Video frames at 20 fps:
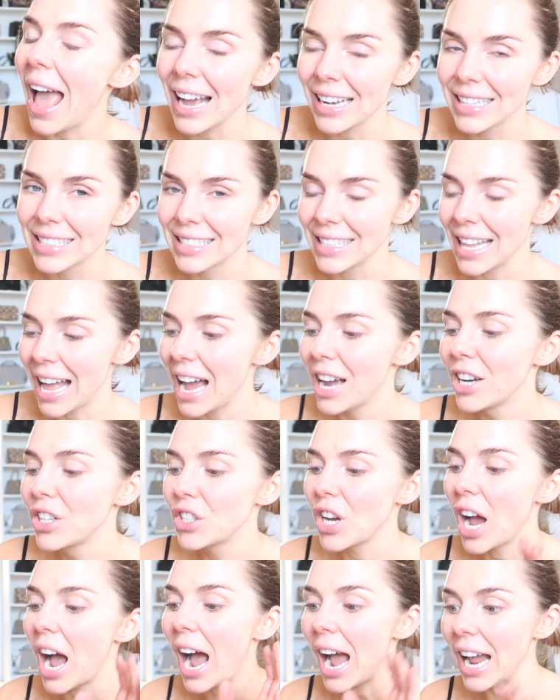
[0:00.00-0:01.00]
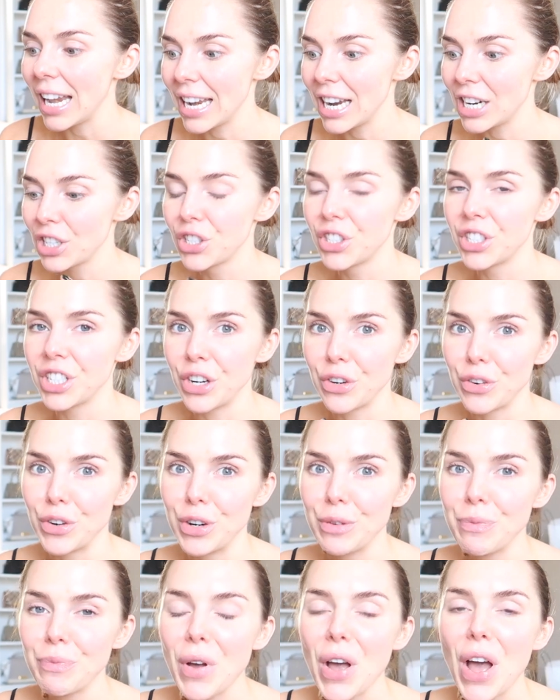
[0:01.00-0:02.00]
X-Lash eyelash
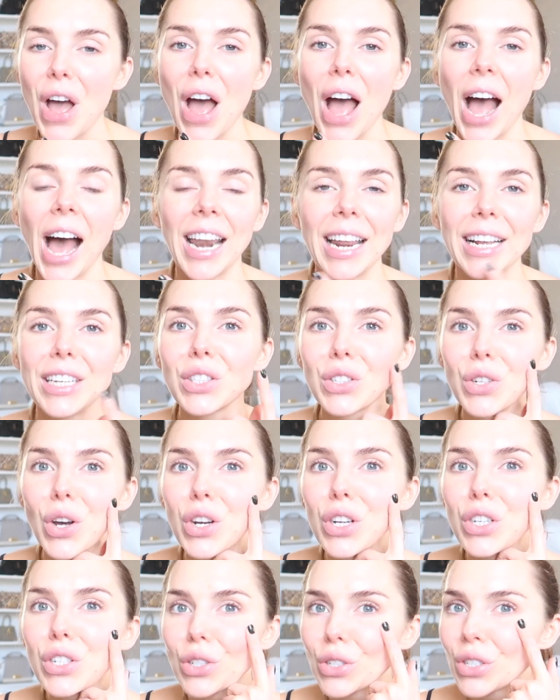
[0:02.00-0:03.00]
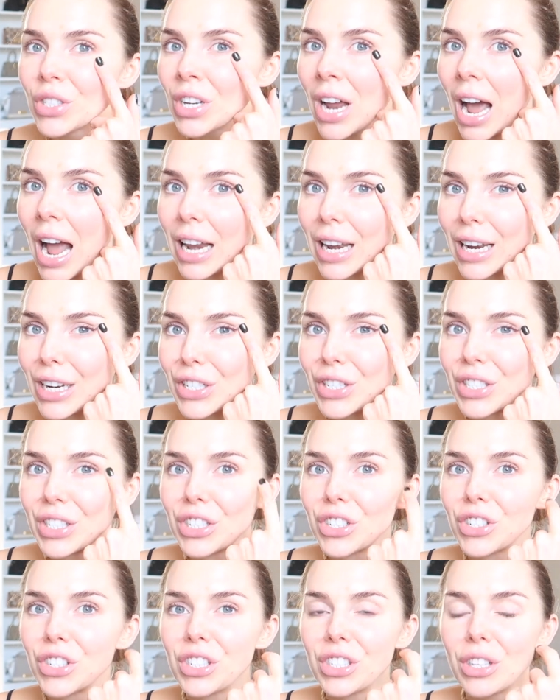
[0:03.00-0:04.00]
serum, and I started using eyelash
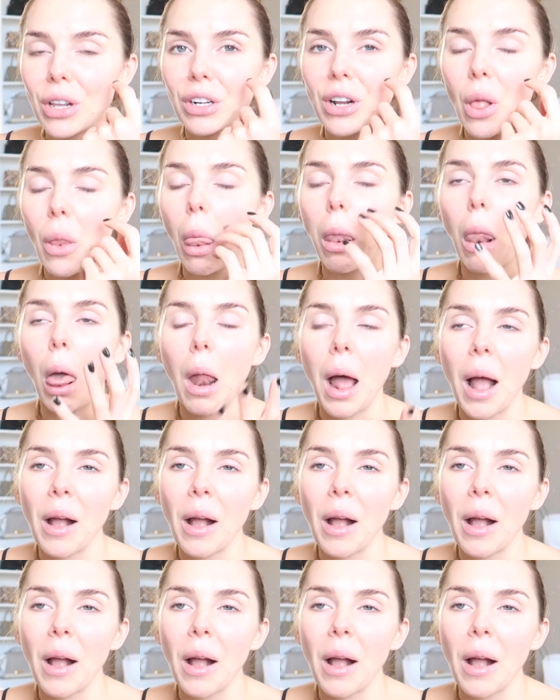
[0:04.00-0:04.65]
serum in